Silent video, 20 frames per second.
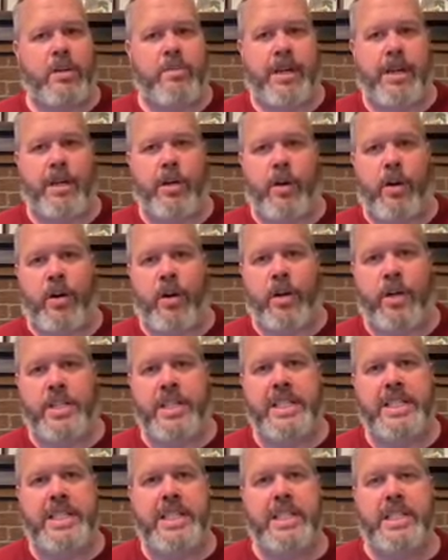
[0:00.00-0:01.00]
about cars.
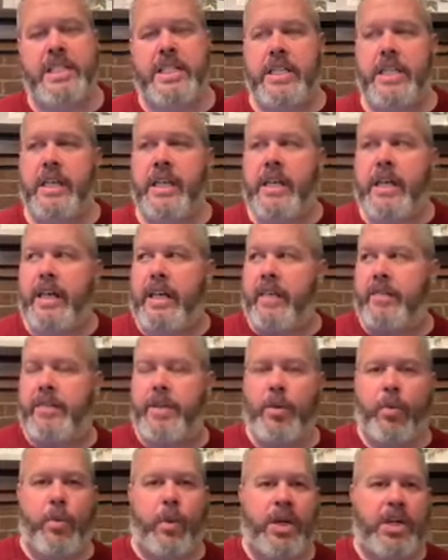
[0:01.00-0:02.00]
It's easy if
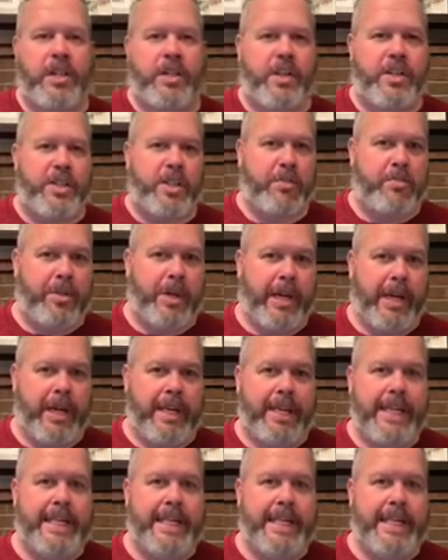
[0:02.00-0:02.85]
you're working on your bike.